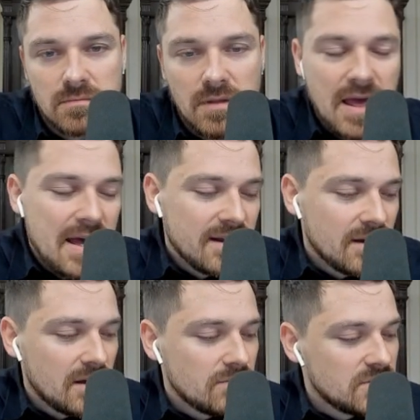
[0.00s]
And
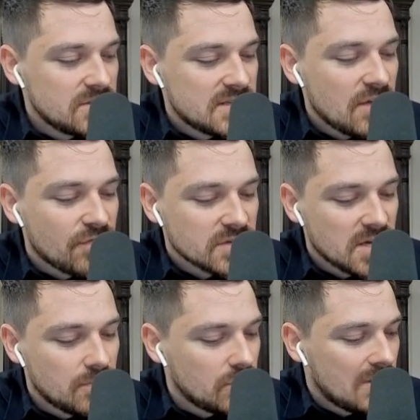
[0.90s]
say, for
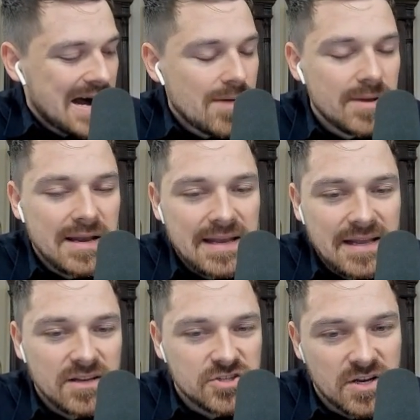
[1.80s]
example, I'm a
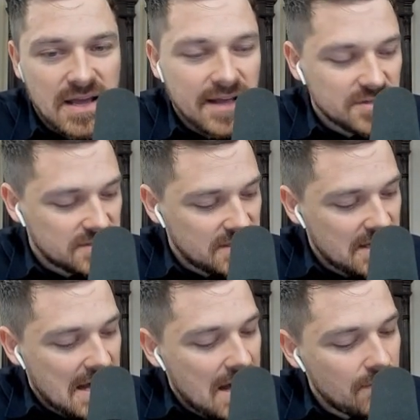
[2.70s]
lead gen agency.
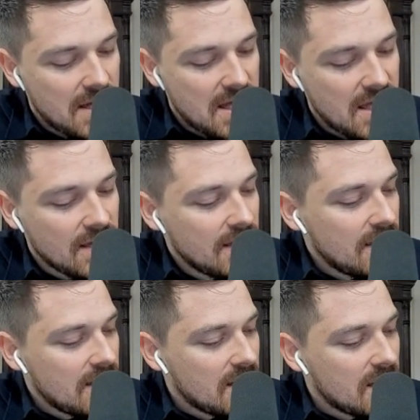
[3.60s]
I'm a
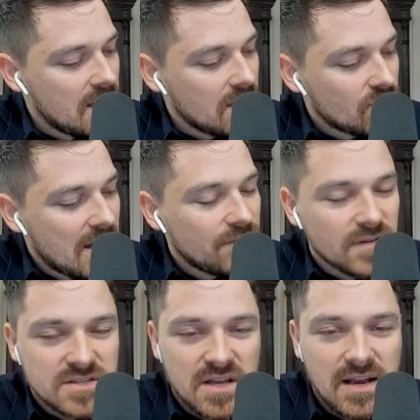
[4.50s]

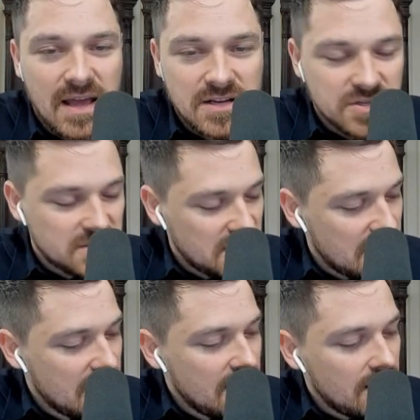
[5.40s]
graphic design agency.
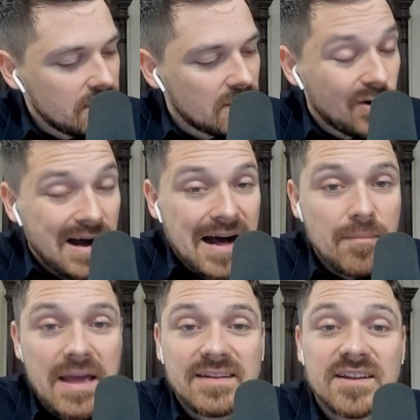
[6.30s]
You know,
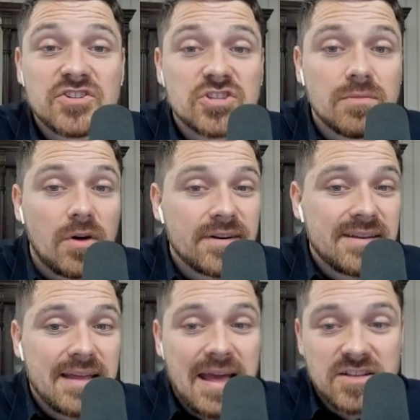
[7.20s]
I'm a digital
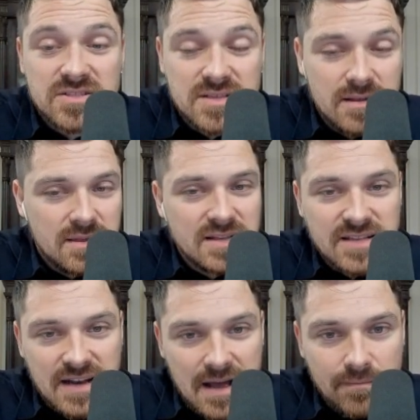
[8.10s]
marketing agency and things
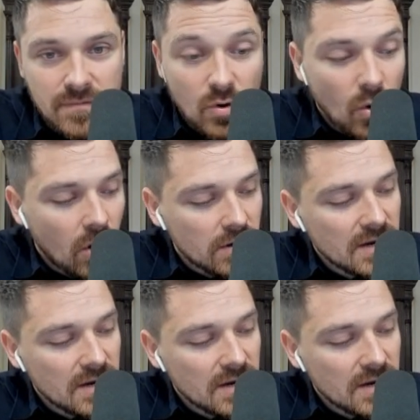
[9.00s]
like that. Or